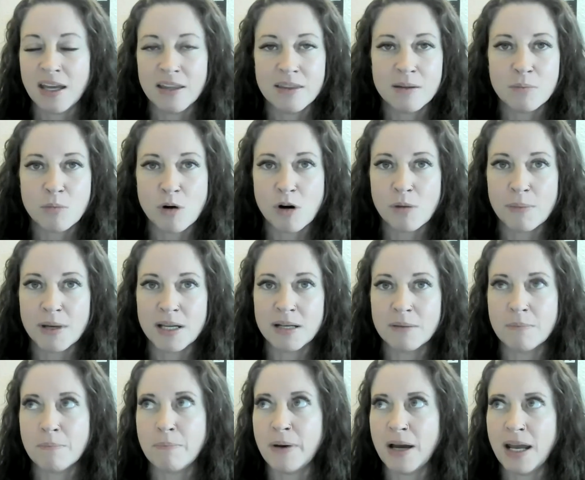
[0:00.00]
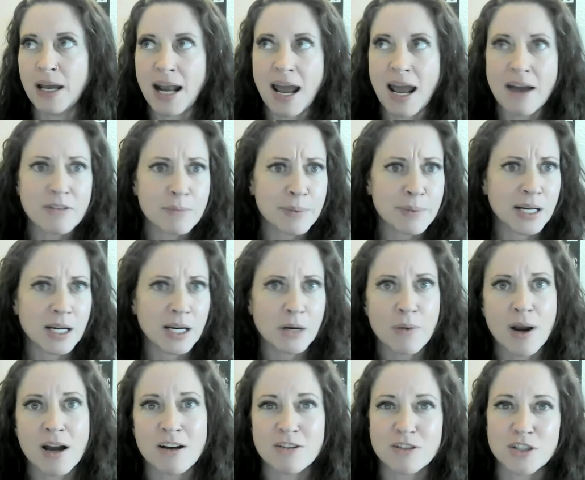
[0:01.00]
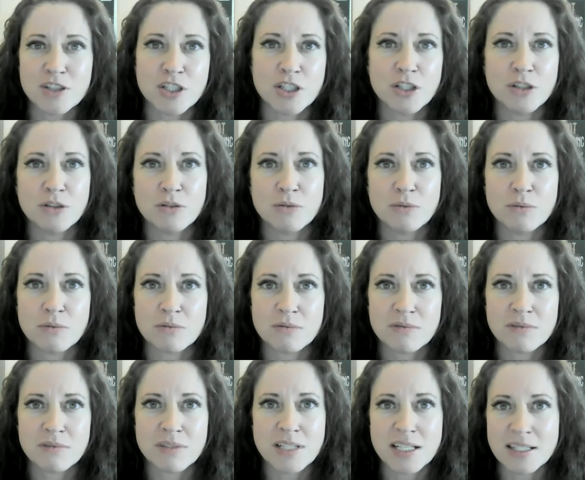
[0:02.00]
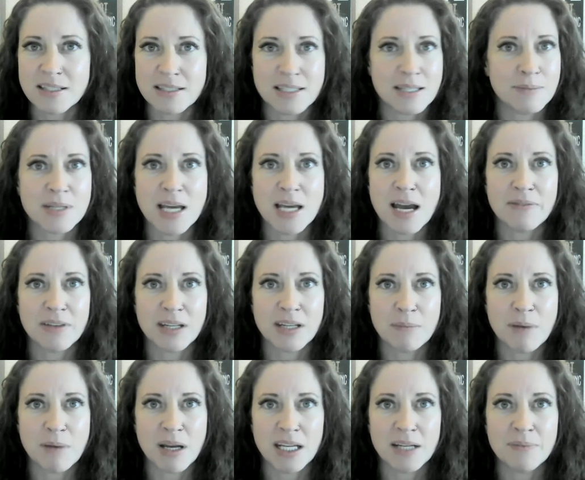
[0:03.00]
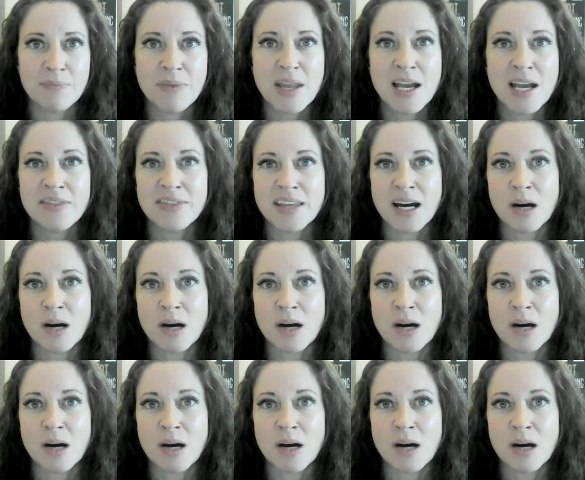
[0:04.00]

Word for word: in the moment, but everybody around you doesn't seem to have any money.